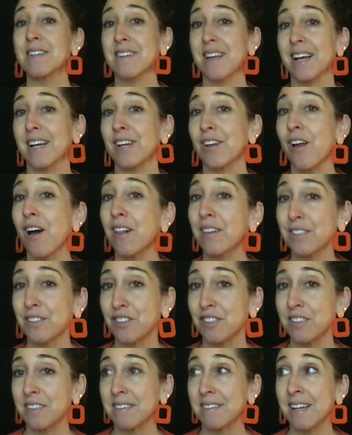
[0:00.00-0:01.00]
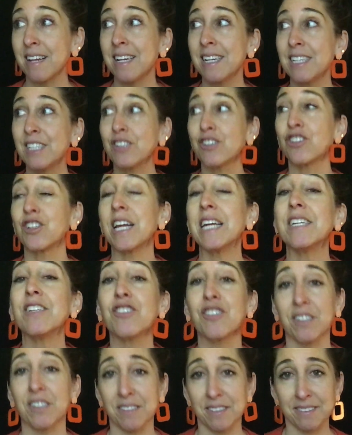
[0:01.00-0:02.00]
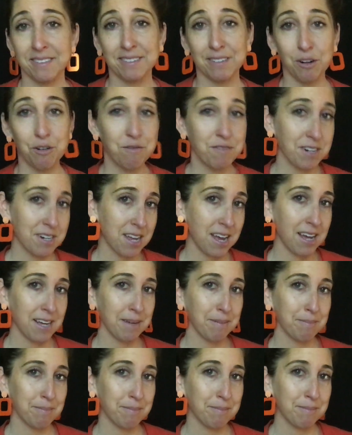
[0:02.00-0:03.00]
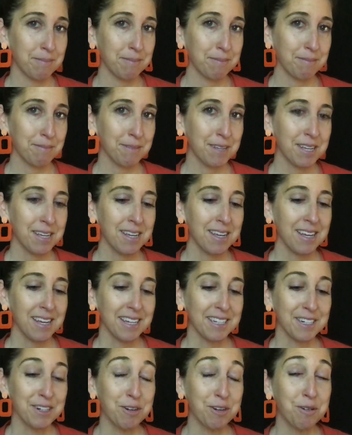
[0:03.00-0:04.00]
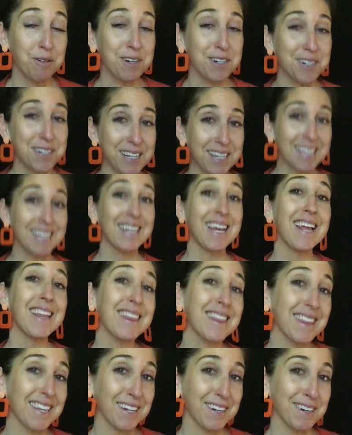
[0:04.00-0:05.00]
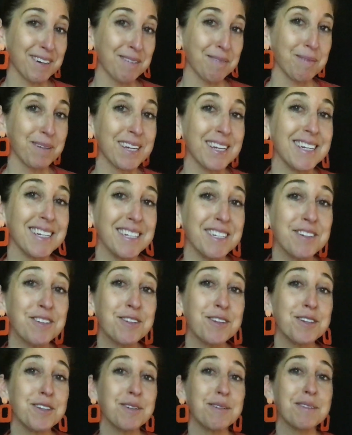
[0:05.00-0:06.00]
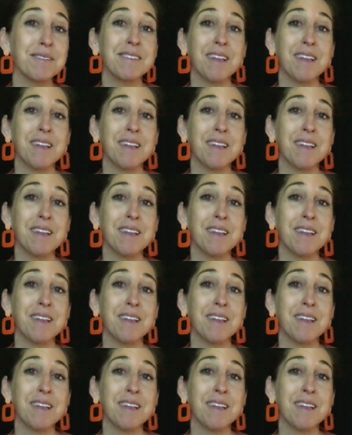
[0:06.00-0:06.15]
technologies changes over time. And in order to get there, we're going to introduce